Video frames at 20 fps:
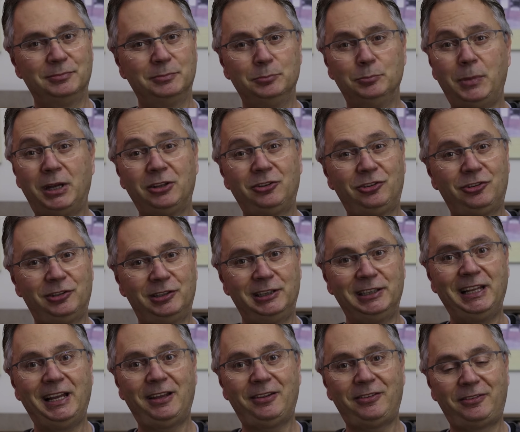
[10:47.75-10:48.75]
much
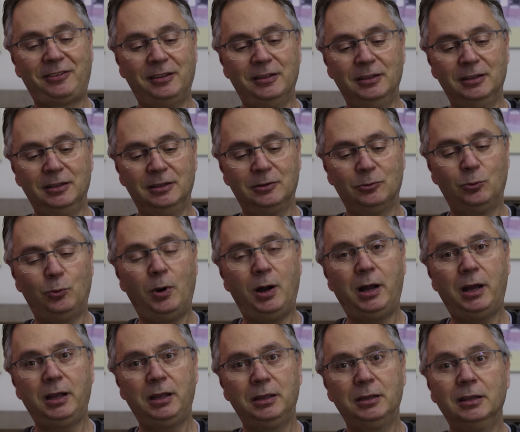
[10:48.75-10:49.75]
less.
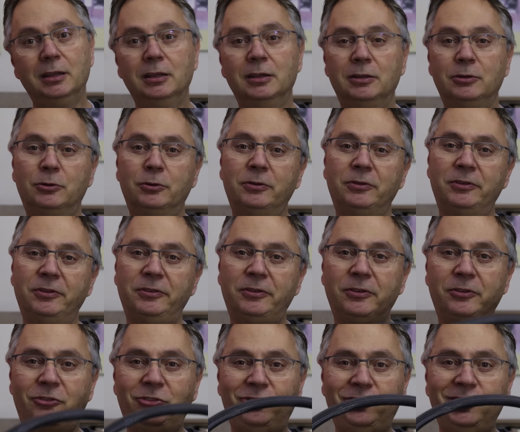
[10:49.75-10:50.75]
Why? Because this
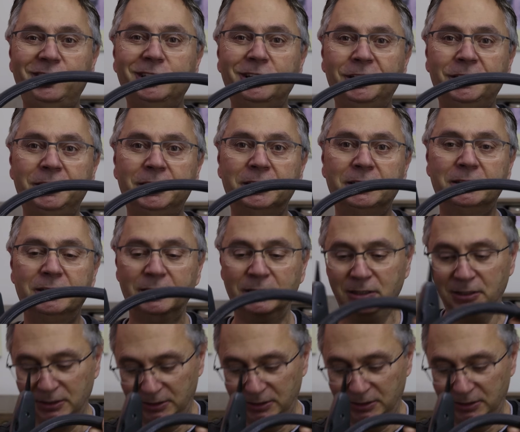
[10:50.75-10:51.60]
is shielded,